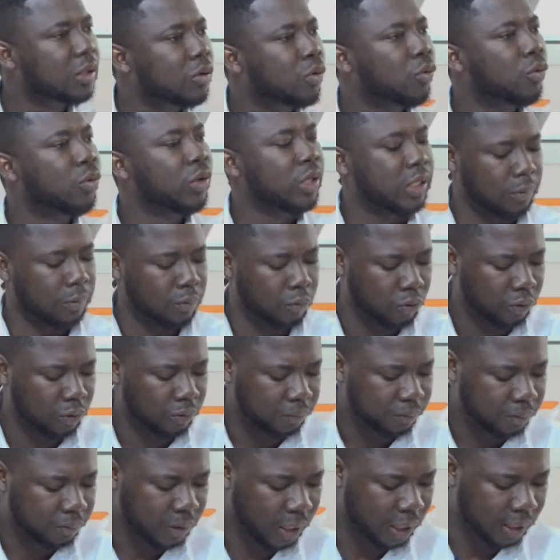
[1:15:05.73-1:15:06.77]
The region,
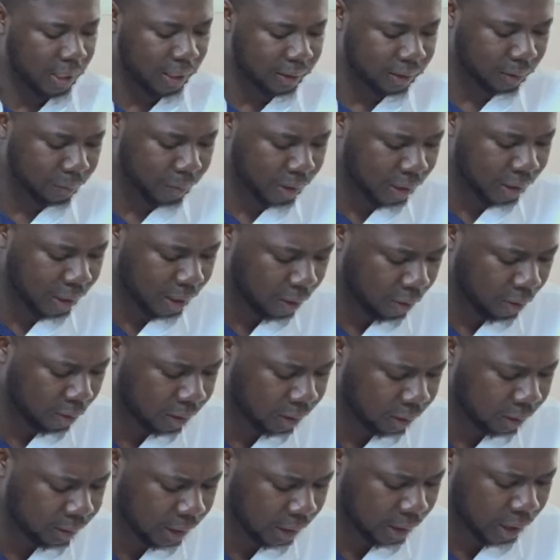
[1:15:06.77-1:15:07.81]
and as a matter,
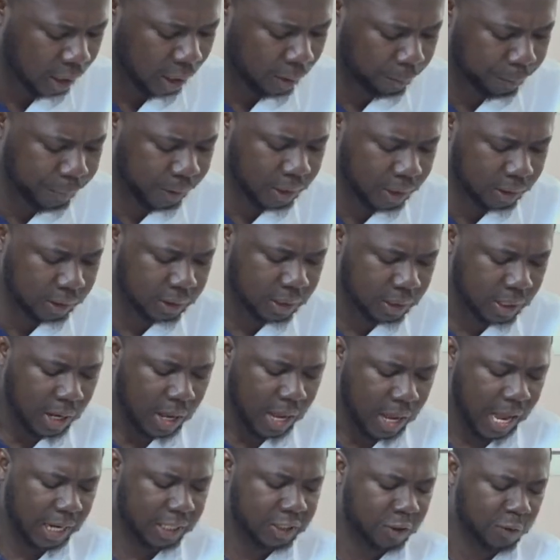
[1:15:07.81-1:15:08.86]
and the companies
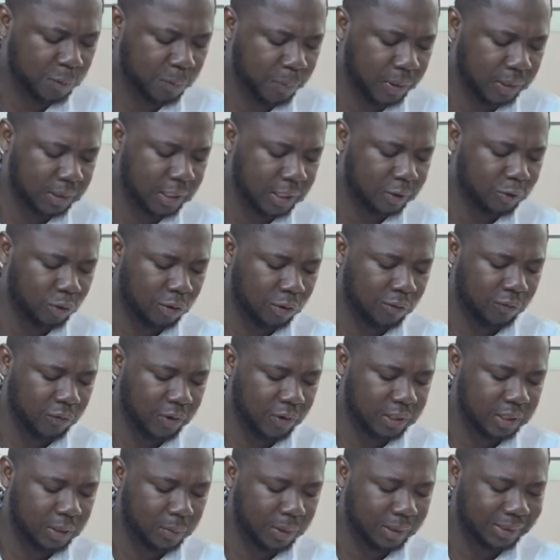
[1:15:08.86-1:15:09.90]
are expected to
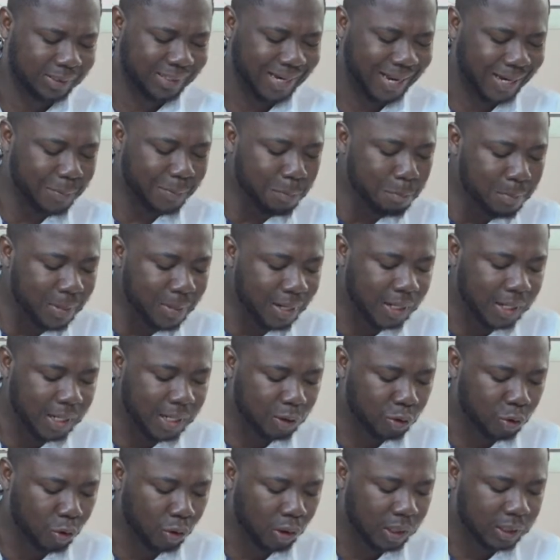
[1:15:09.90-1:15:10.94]
invest about $10
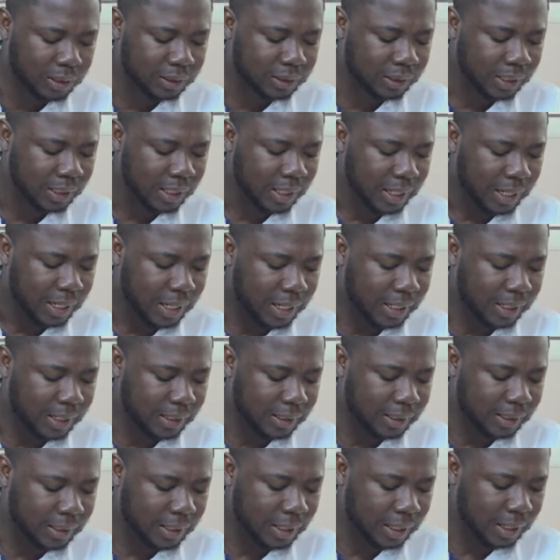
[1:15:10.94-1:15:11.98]
million
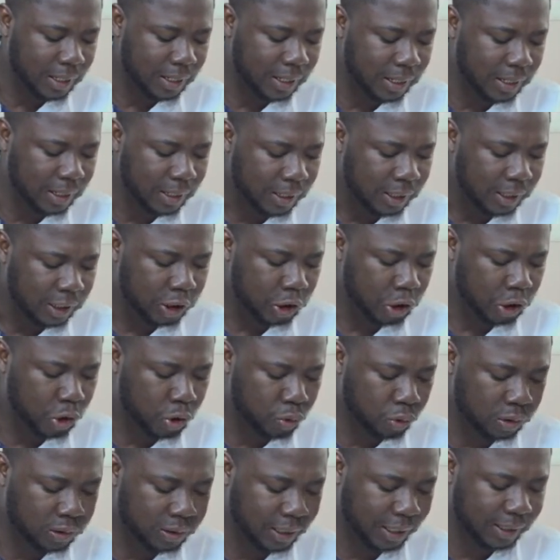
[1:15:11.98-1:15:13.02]
in the
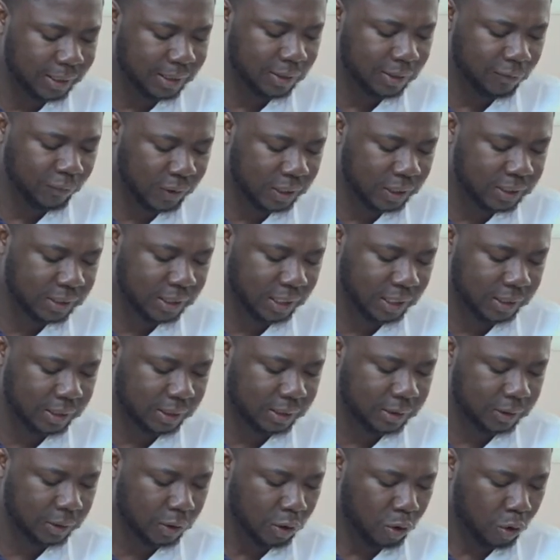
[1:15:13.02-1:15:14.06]
geoscientific
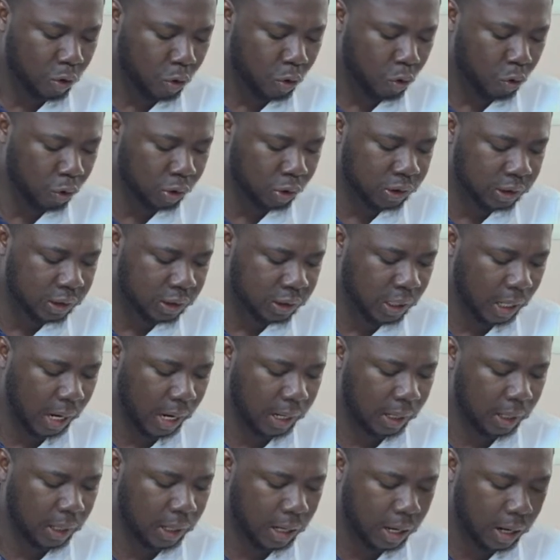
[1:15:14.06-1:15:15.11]
studies, which
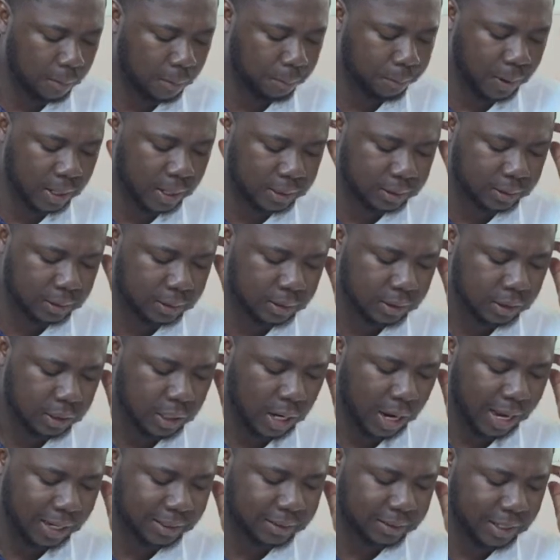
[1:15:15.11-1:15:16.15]
encompass
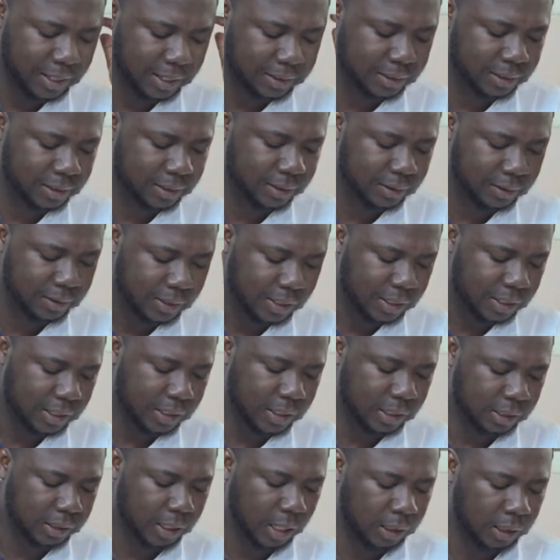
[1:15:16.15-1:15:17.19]
assessing
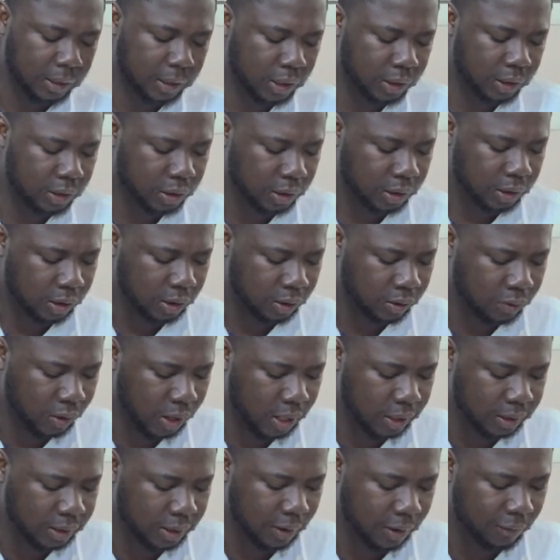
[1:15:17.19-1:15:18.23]
the tonnage,
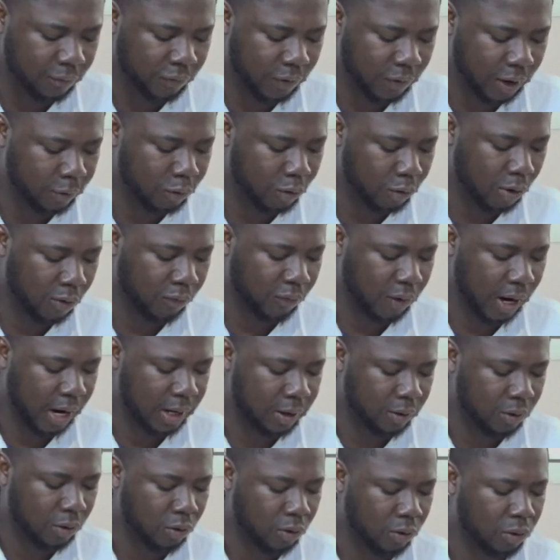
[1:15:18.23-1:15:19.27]
grade, and value of
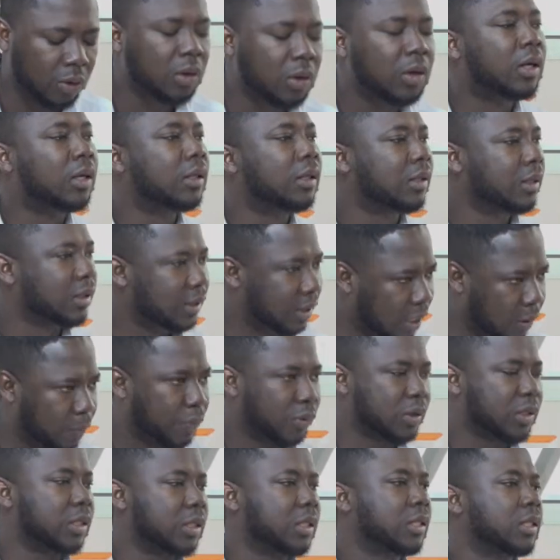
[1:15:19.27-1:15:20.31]
iron ore
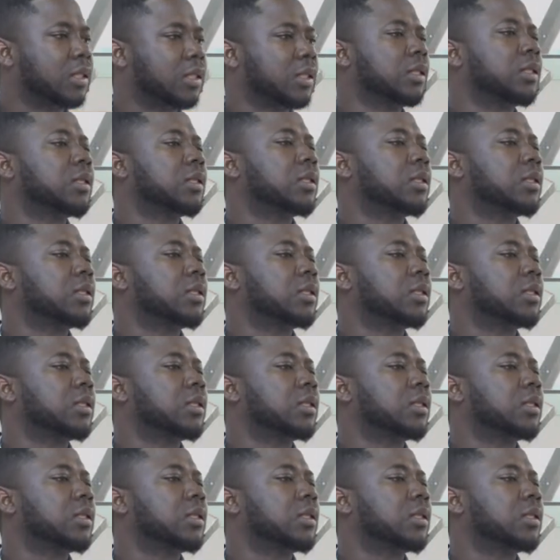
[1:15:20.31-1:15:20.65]
deposits.